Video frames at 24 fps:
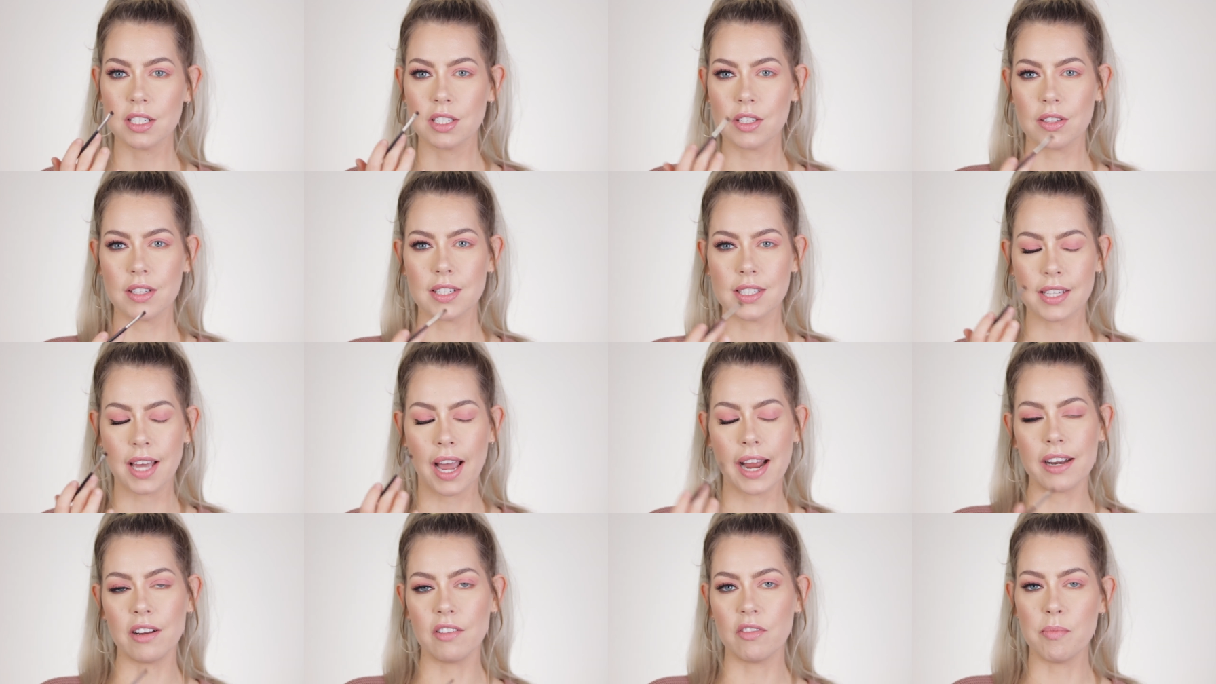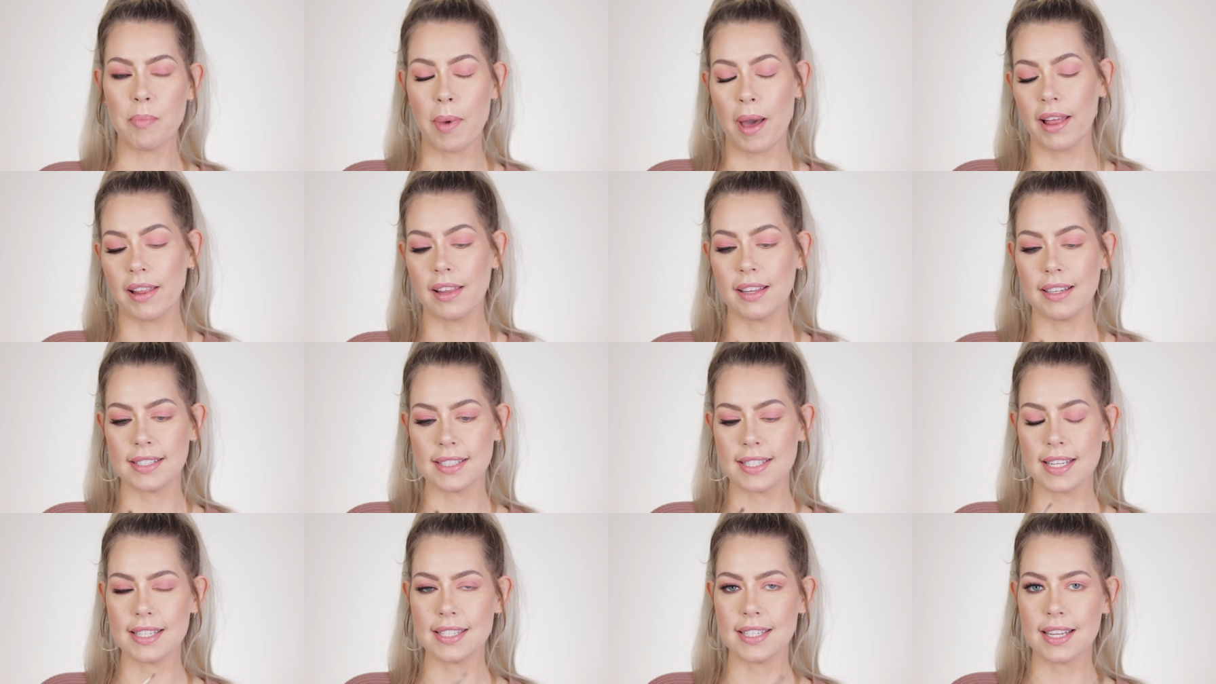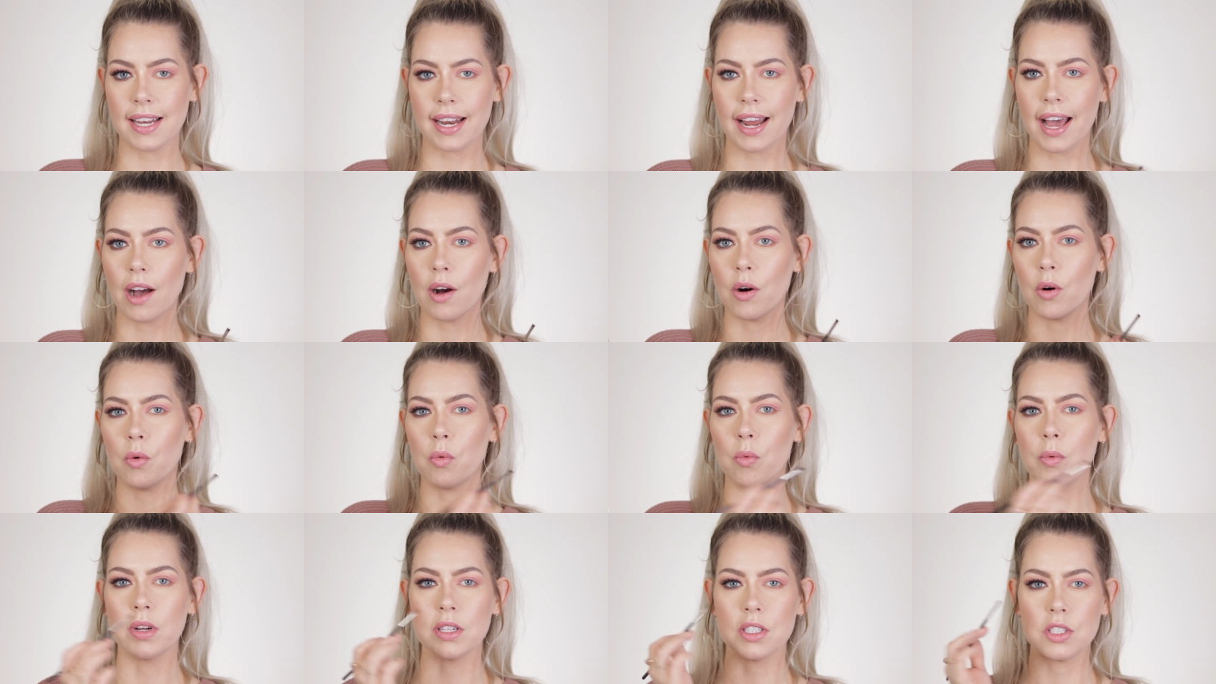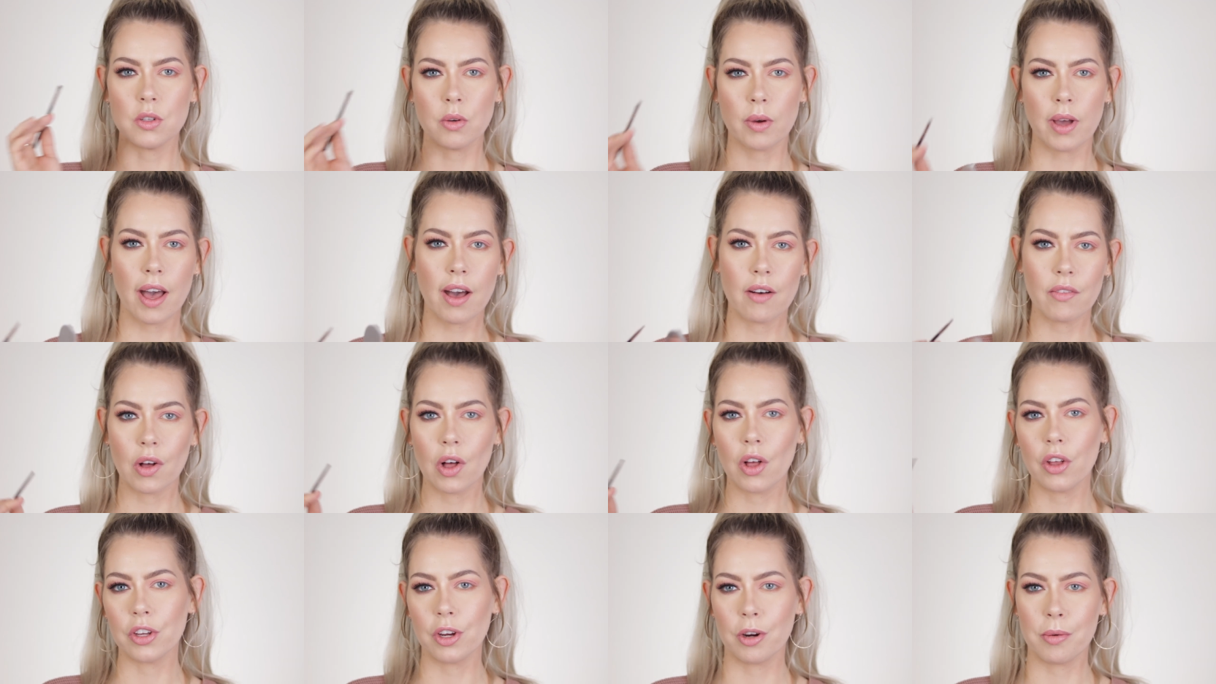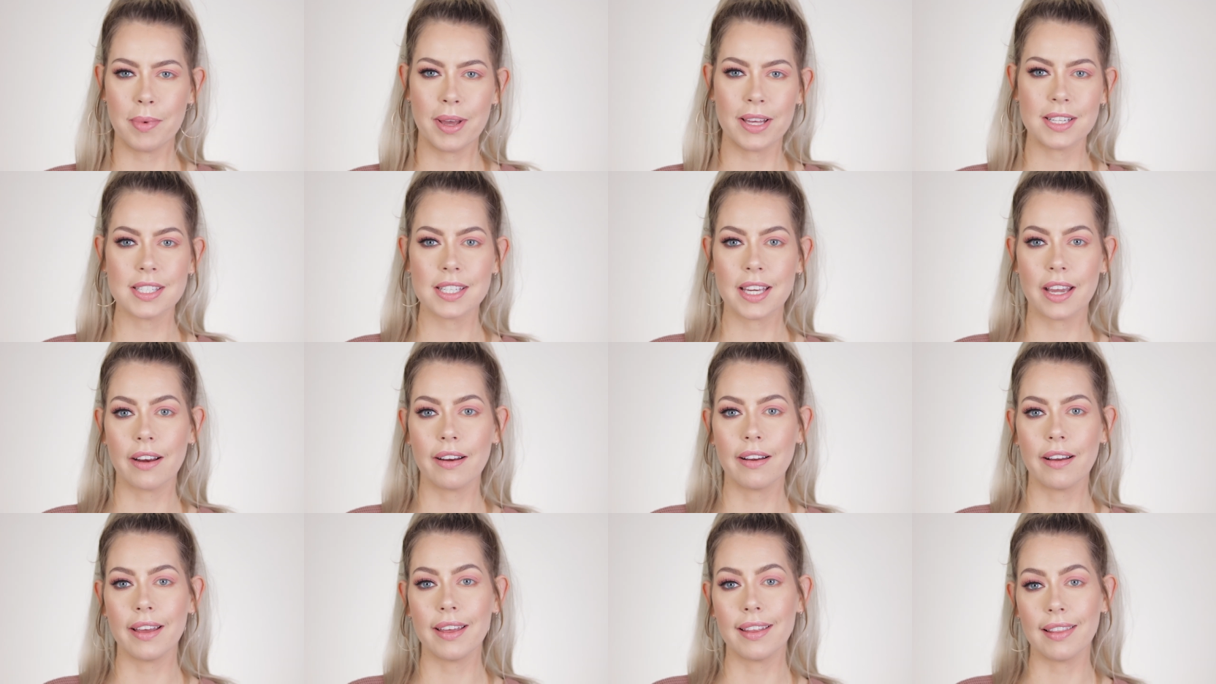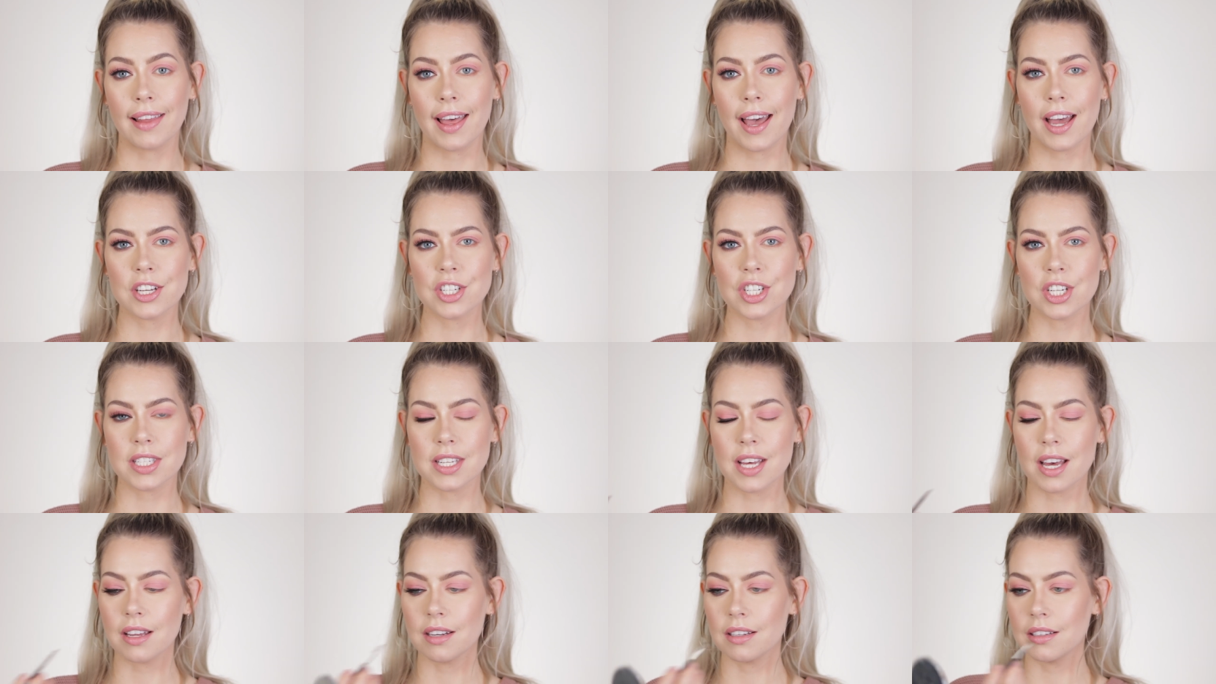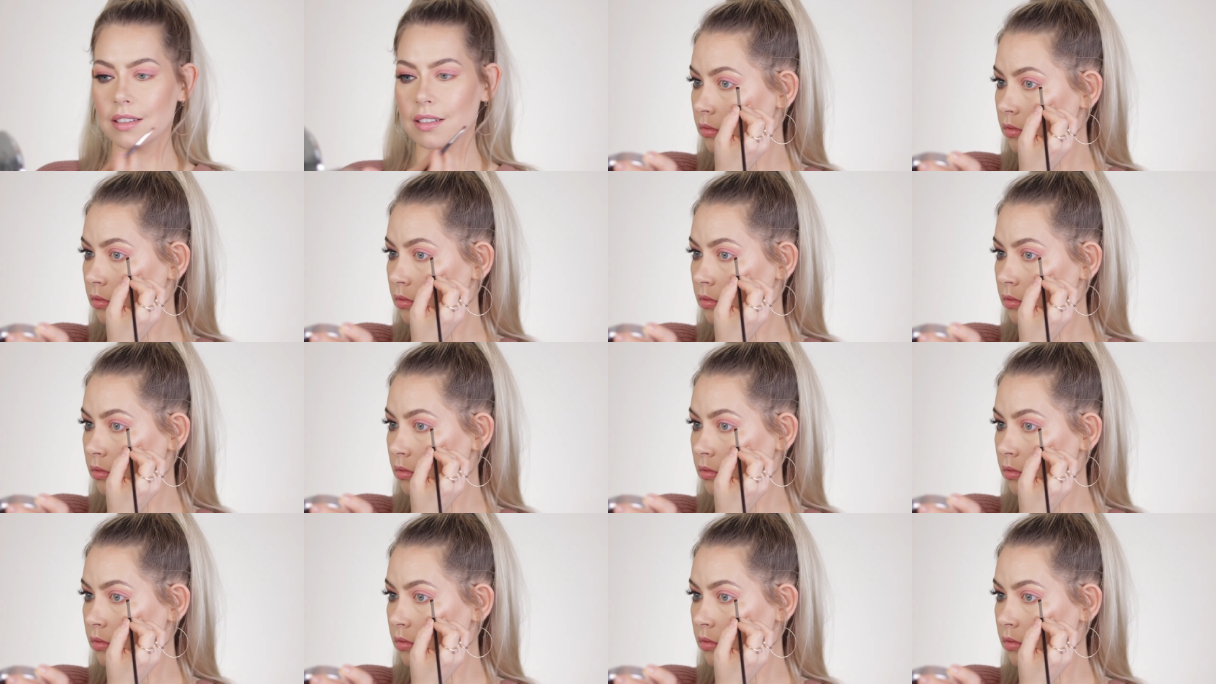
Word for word: So this kind of balances it out once you have all your mascara and lashes on.